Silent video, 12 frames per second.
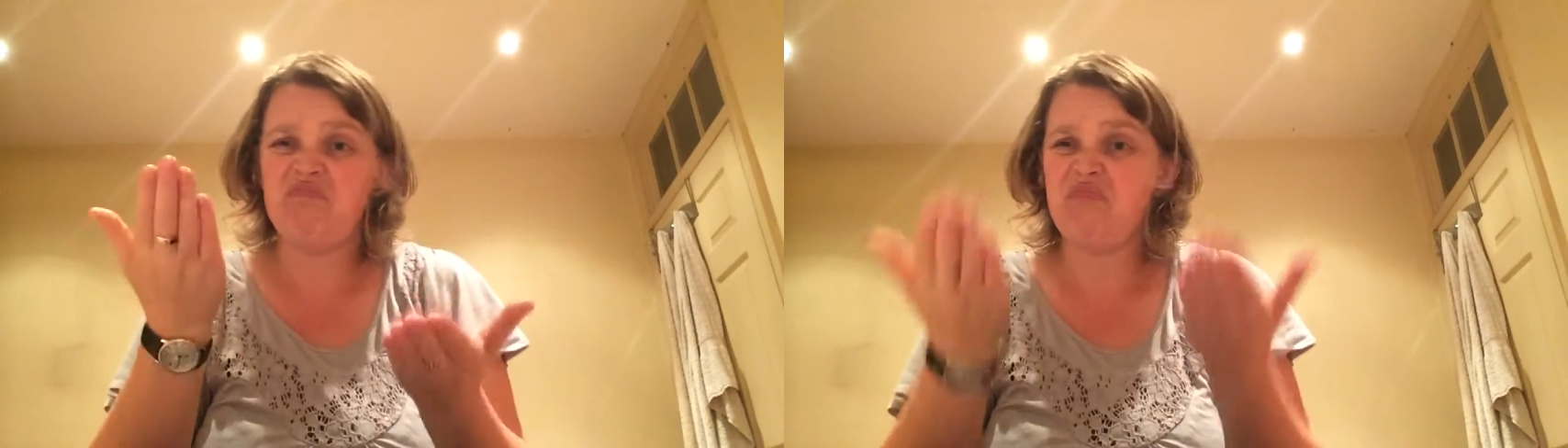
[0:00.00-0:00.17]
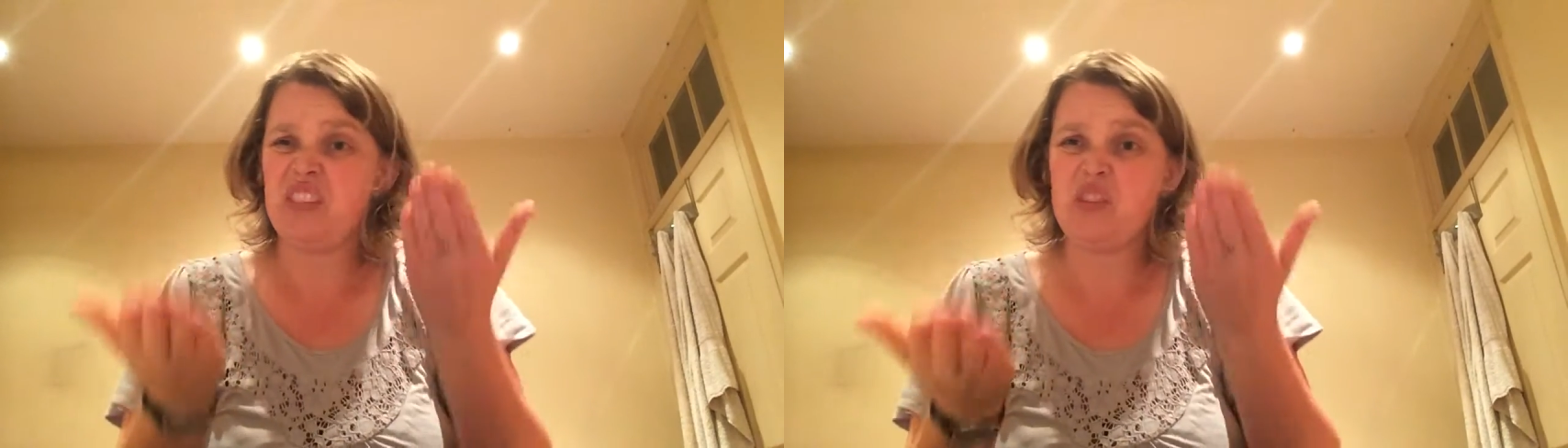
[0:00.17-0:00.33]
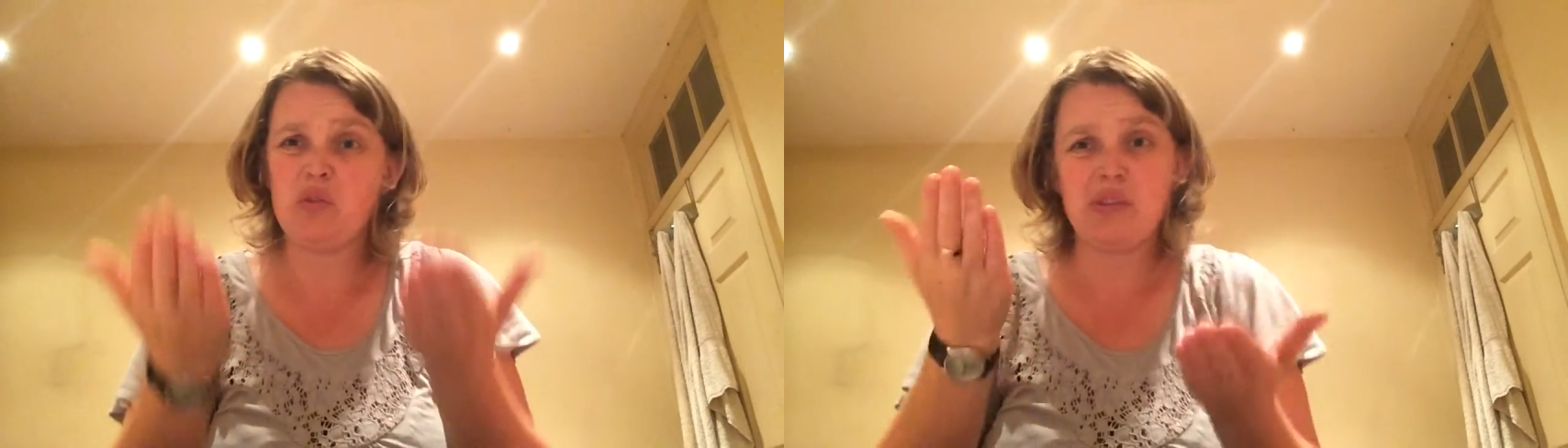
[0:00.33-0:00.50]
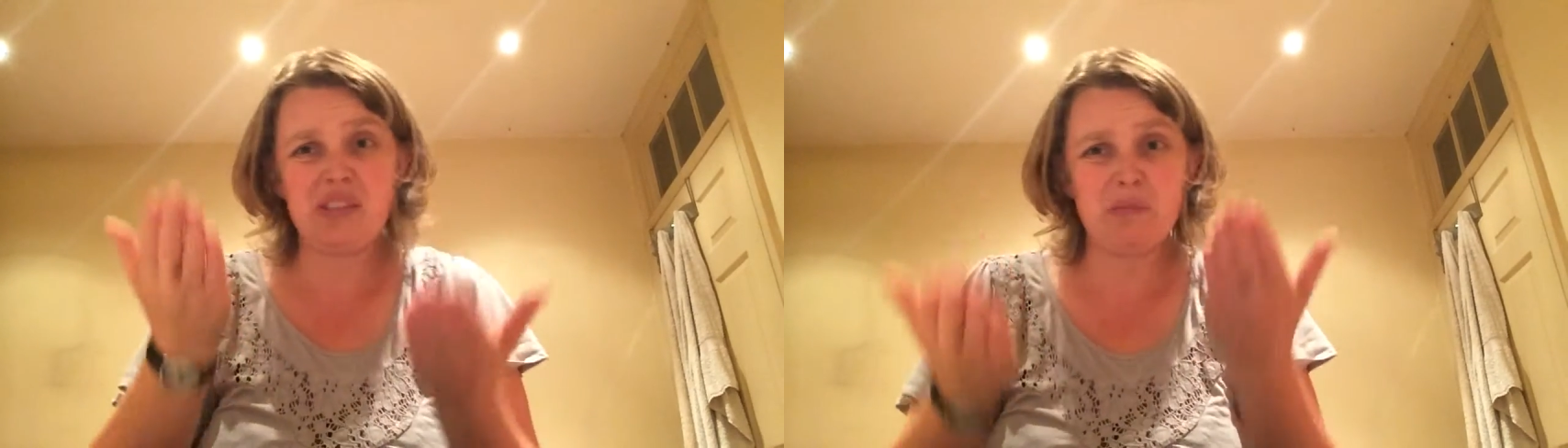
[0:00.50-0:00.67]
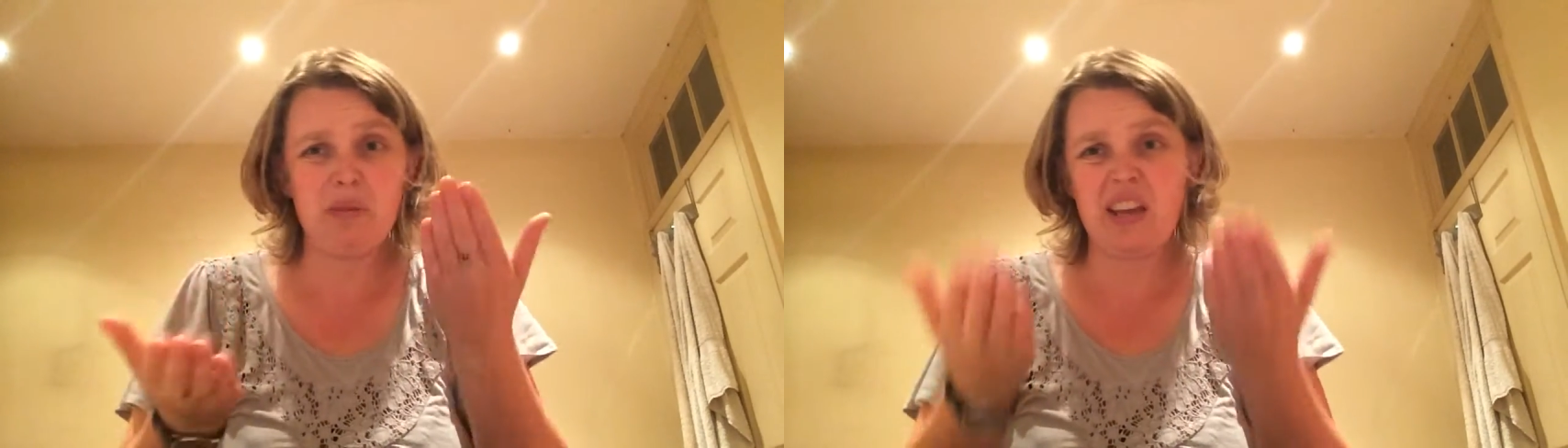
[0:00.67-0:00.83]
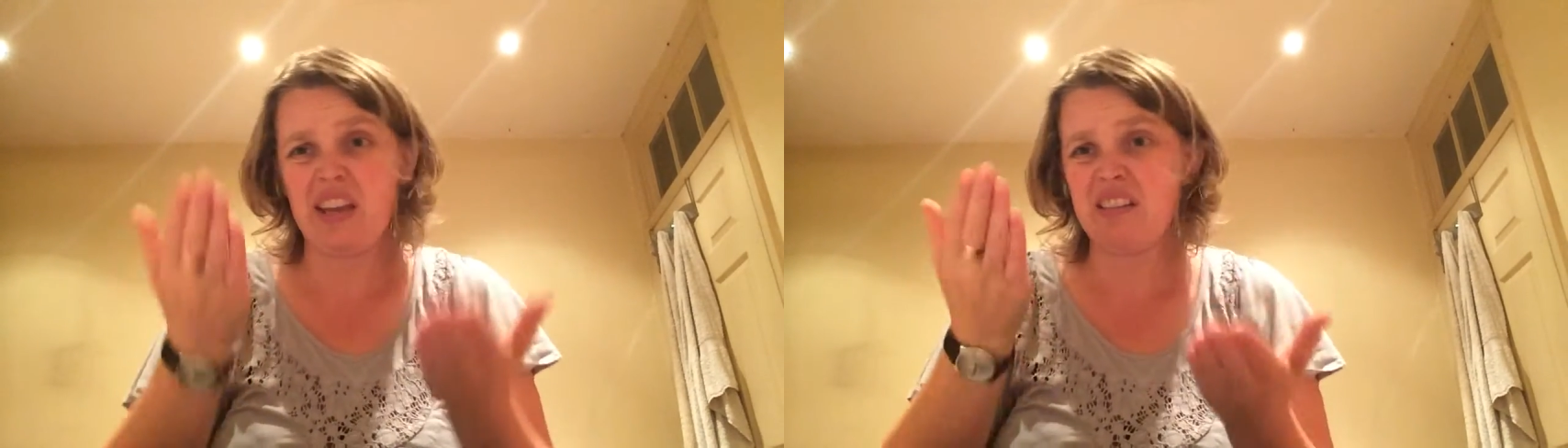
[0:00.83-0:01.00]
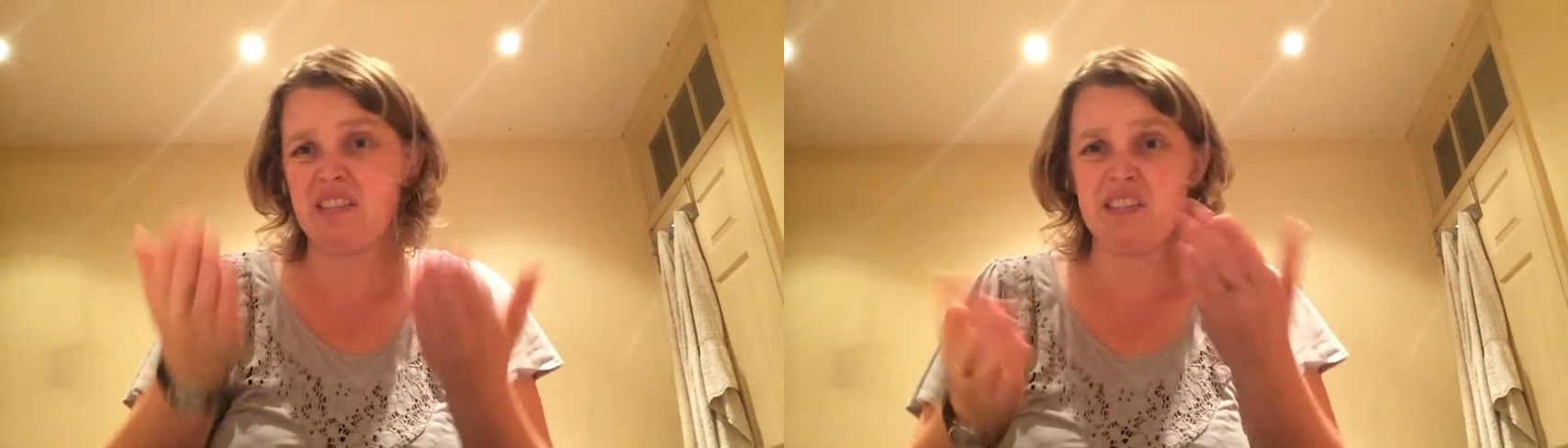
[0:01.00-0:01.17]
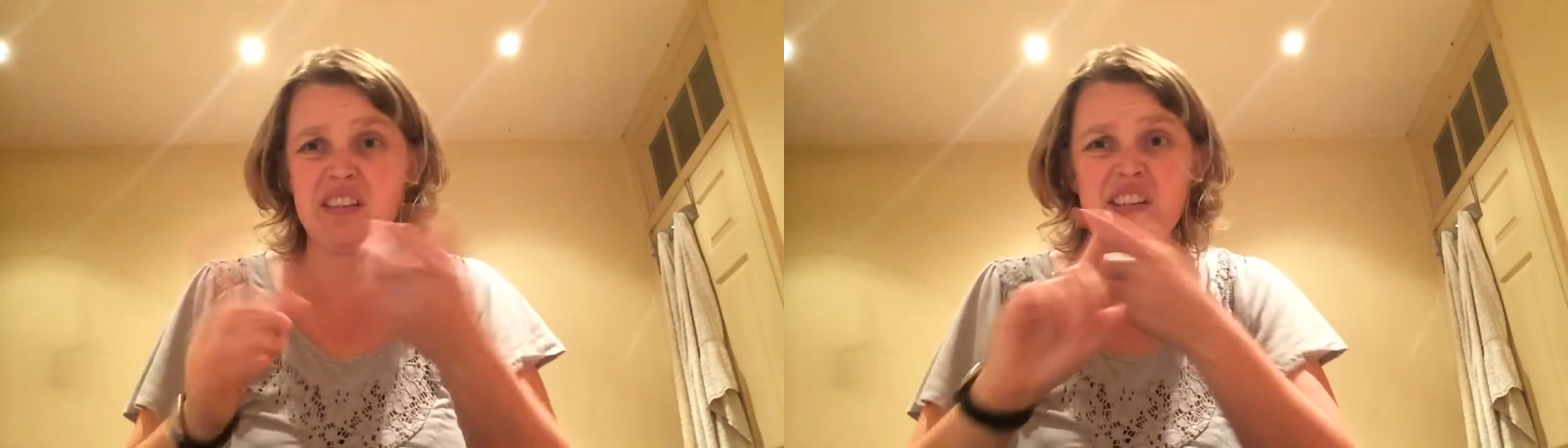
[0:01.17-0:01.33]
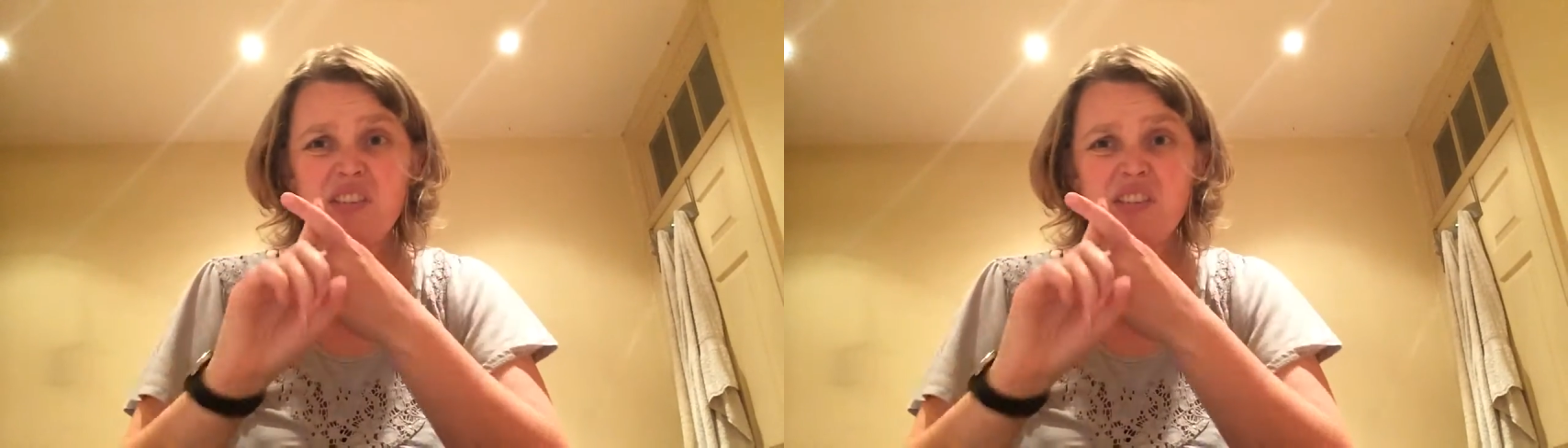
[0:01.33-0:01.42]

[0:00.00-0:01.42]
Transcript: It sort of depends